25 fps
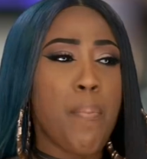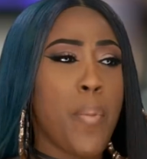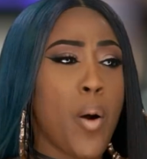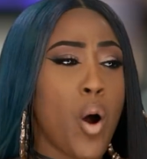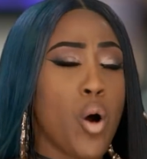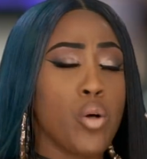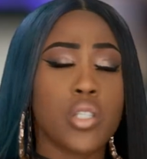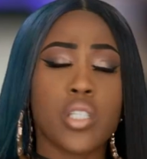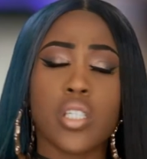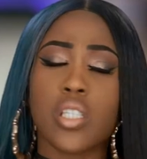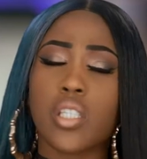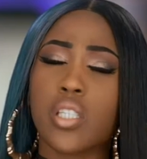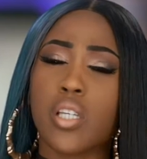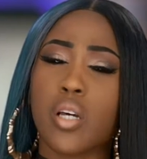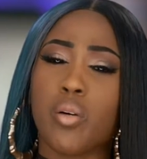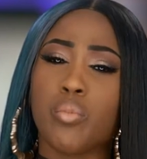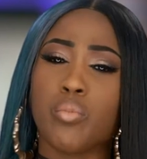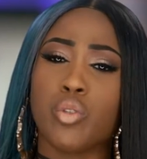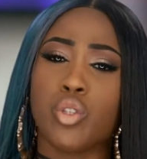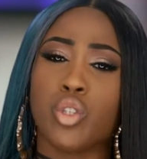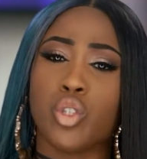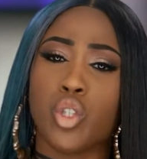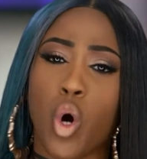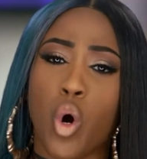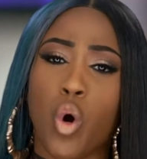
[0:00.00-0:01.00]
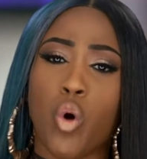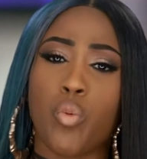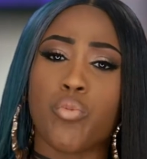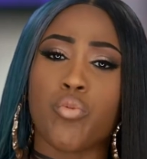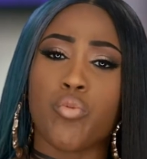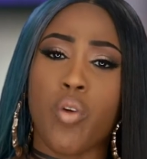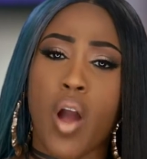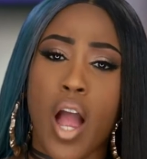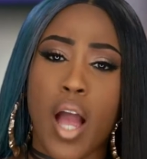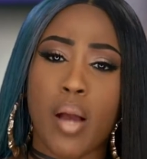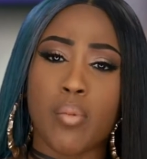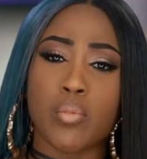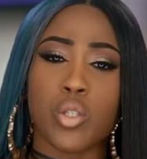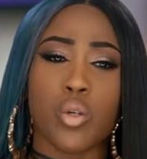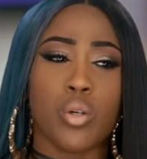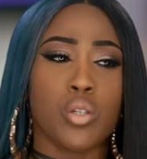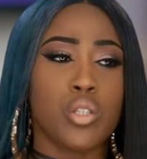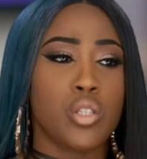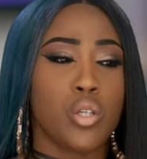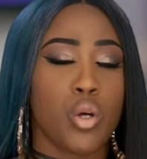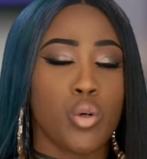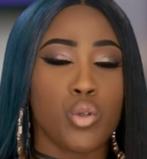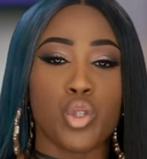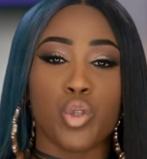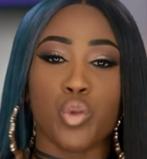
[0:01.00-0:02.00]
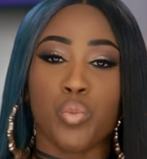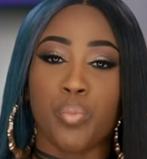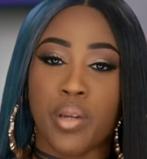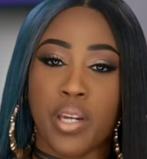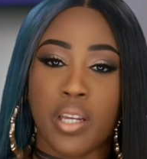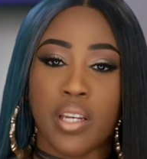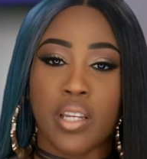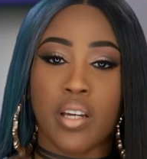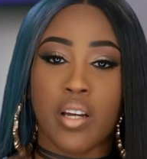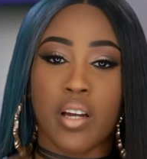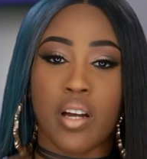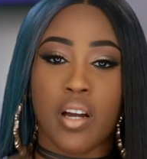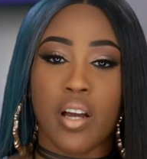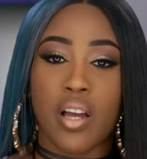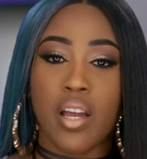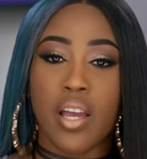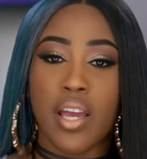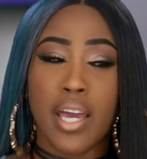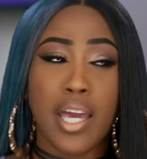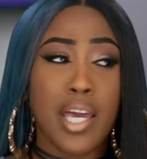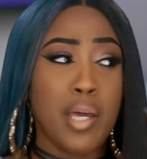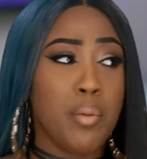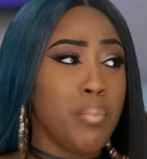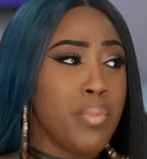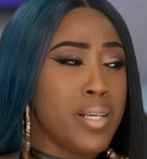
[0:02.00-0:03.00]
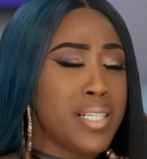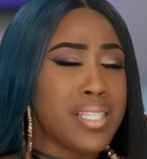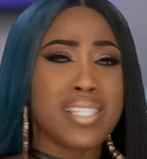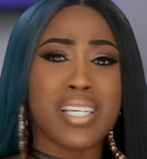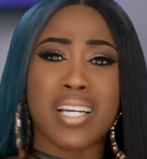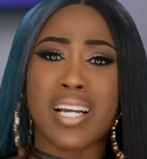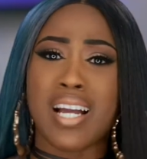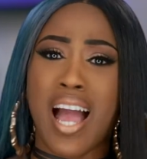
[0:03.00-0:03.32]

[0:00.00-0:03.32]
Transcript: posted some dope rhymes on social media, and Mr.